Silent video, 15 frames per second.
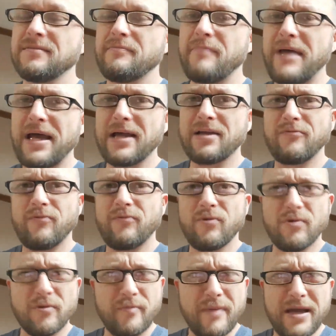Back and
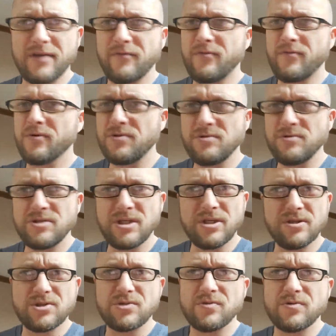forth, back and forth. You see
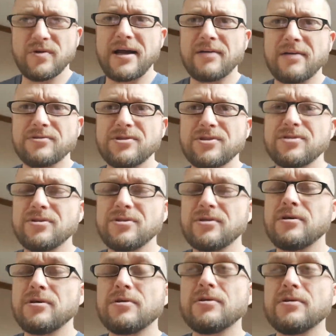this throughout
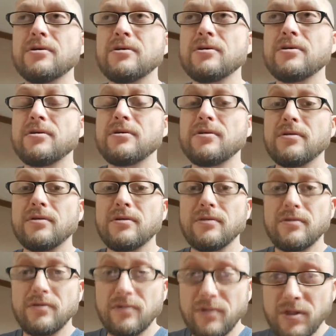
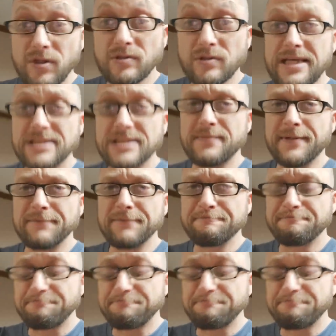the Old Testament.